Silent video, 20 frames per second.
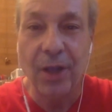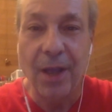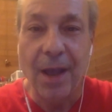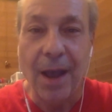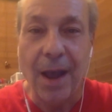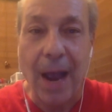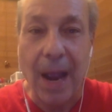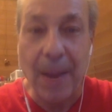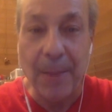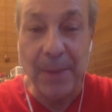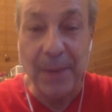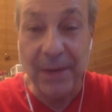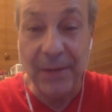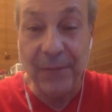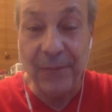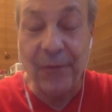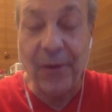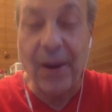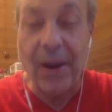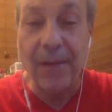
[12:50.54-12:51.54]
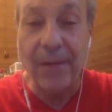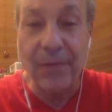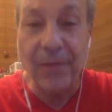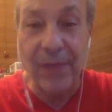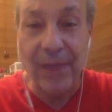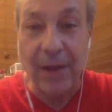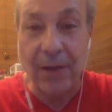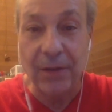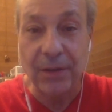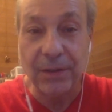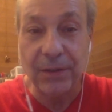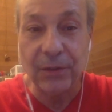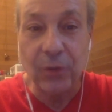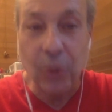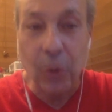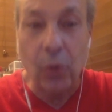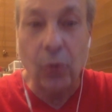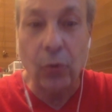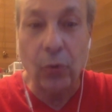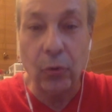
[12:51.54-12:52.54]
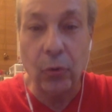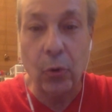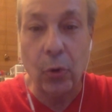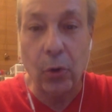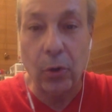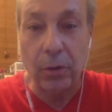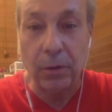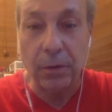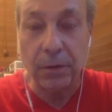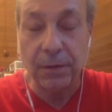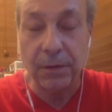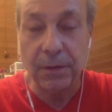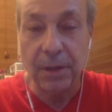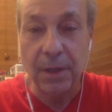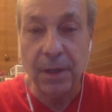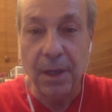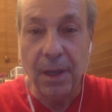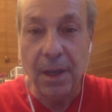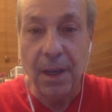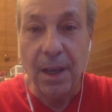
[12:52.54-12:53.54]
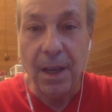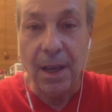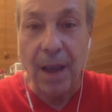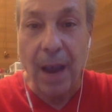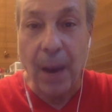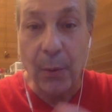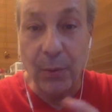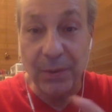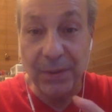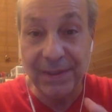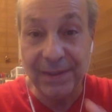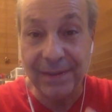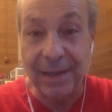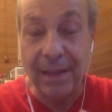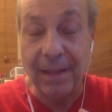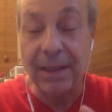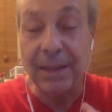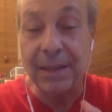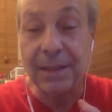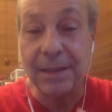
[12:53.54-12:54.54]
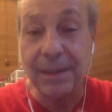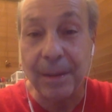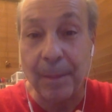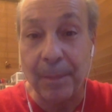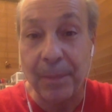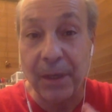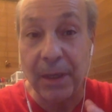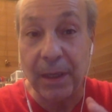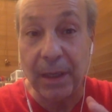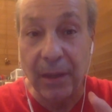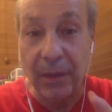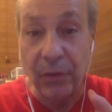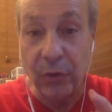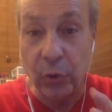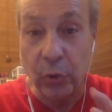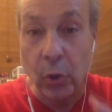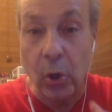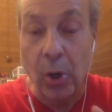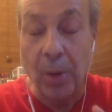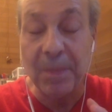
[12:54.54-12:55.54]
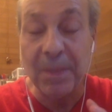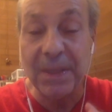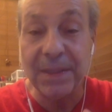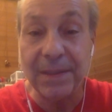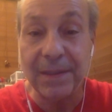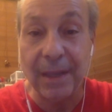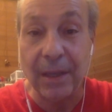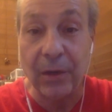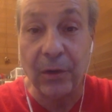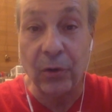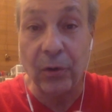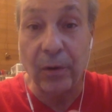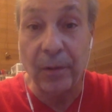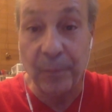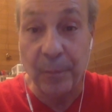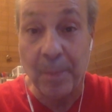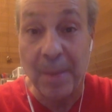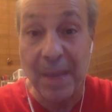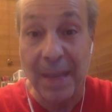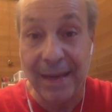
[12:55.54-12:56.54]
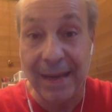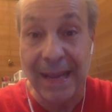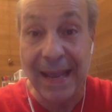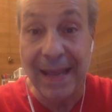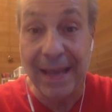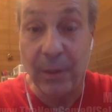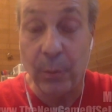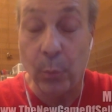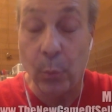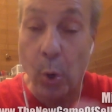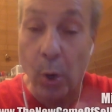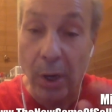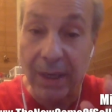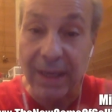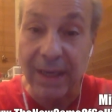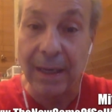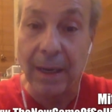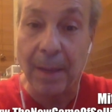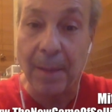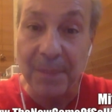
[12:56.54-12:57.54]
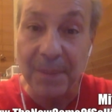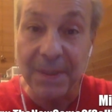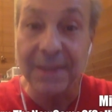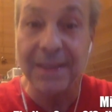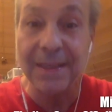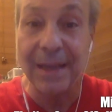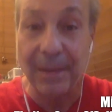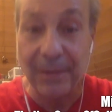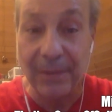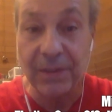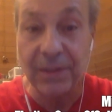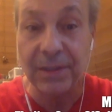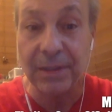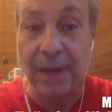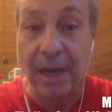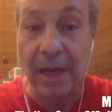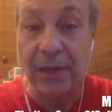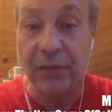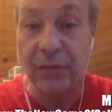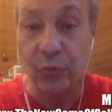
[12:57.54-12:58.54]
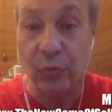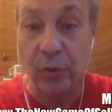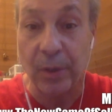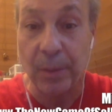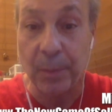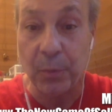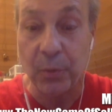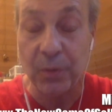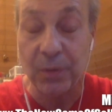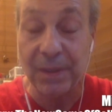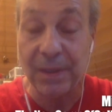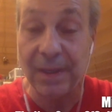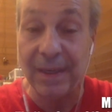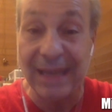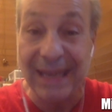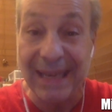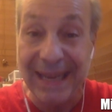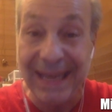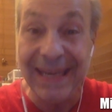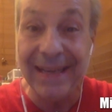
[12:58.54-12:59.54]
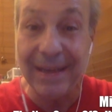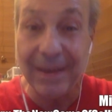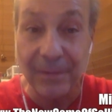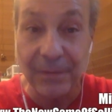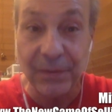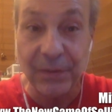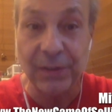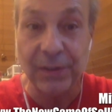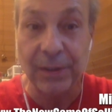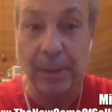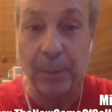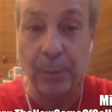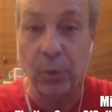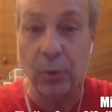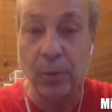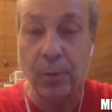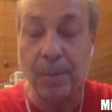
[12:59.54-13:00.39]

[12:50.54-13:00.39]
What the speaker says: I made 5,000 cold calls. I was selling something in the garment center of Manhattan, walking up and down the skyscrapers in the heat of summer,